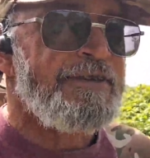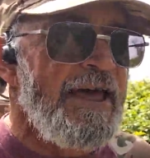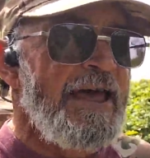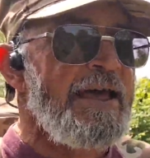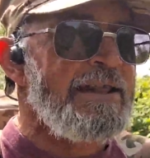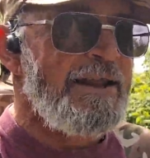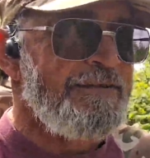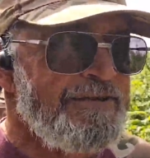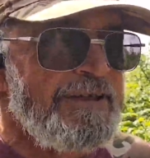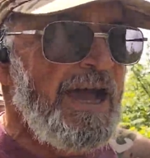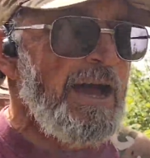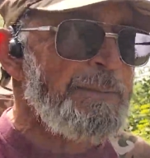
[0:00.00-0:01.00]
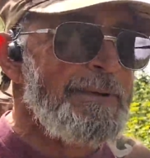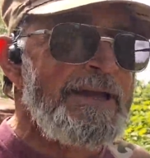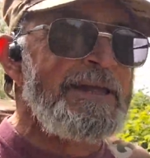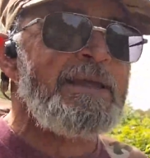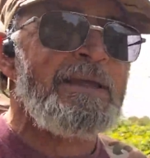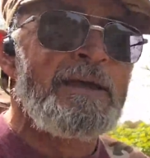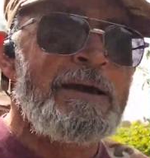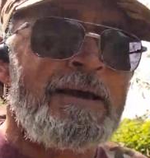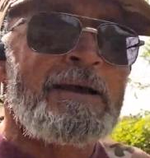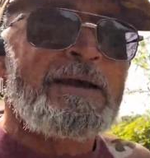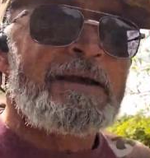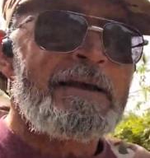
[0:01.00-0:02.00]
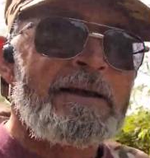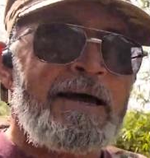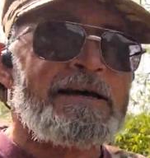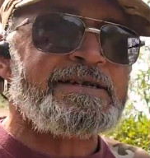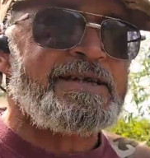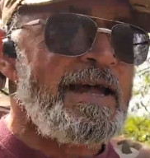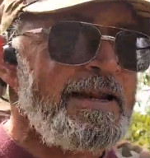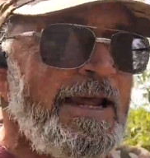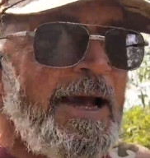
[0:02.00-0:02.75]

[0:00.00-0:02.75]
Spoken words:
the army. Last day in the